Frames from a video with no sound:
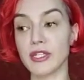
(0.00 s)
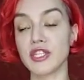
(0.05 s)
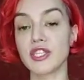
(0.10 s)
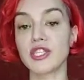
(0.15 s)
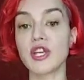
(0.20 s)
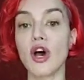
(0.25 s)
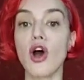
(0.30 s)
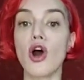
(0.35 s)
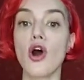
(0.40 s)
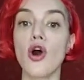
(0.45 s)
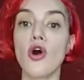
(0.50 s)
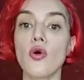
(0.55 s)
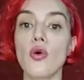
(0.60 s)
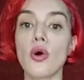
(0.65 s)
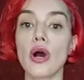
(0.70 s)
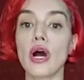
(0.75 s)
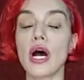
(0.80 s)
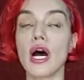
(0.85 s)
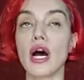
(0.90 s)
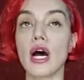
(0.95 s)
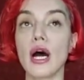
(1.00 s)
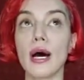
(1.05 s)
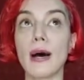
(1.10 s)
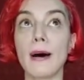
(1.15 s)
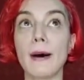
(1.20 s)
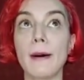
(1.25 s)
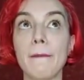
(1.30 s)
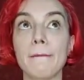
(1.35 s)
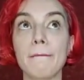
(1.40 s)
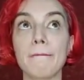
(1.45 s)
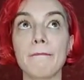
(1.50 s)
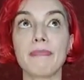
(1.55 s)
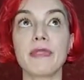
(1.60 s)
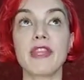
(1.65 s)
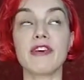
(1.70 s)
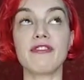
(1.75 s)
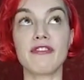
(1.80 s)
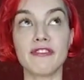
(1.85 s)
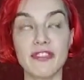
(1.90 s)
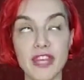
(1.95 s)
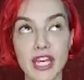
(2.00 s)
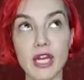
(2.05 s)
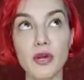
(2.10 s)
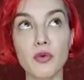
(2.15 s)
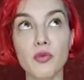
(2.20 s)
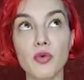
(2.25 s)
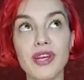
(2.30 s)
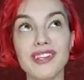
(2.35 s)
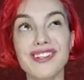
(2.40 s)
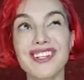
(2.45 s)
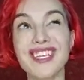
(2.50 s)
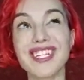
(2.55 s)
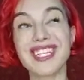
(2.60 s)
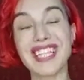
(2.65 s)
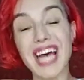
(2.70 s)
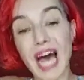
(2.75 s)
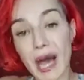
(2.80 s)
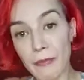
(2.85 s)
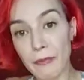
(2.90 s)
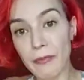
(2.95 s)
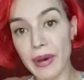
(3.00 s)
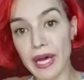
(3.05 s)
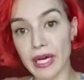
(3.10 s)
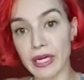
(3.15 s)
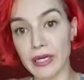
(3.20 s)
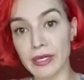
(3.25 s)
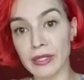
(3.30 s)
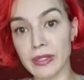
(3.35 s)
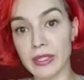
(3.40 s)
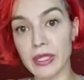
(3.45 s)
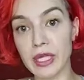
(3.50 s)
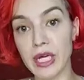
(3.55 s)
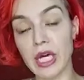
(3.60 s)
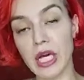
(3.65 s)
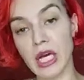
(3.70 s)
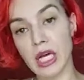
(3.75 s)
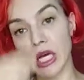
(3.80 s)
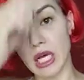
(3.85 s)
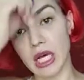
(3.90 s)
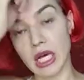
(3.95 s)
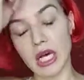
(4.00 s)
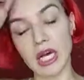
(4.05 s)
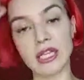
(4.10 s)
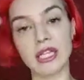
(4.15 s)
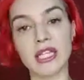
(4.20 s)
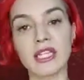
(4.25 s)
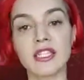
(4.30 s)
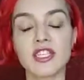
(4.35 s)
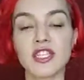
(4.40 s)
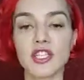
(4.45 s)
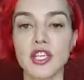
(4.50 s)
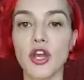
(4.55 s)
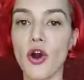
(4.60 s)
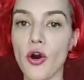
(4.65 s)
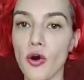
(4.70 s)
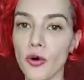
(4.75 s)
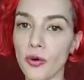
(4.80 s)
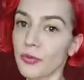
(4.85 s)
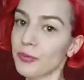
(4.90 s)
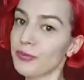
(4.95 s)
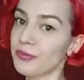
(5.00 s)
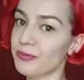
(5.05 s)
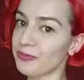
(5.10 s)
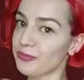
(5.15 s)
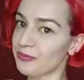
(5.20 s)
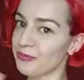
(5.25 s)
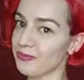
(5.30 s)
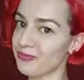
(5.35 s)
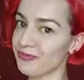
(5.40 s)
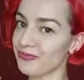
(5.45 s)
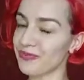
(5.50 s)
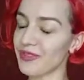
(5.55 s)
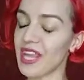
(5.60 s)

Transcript: So, the thing with the dumbbell, attention,